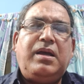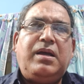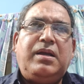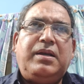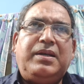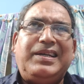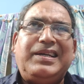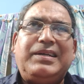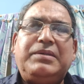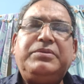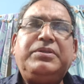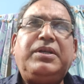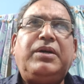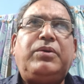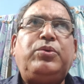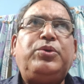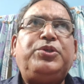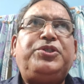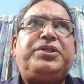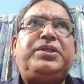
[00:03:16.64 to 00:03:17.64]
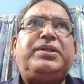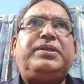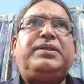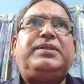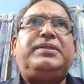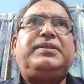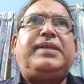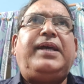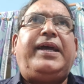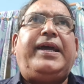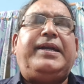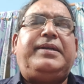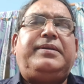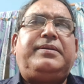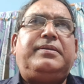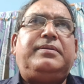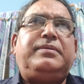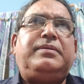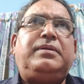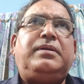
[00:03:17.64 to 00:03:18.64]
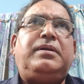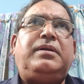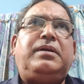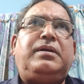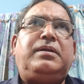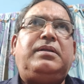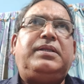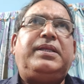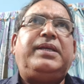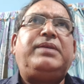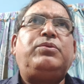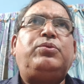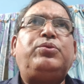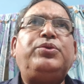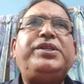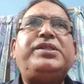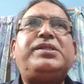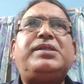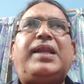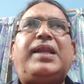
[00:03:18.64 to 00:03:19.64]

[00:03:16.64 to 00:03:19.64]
Now the question is that then which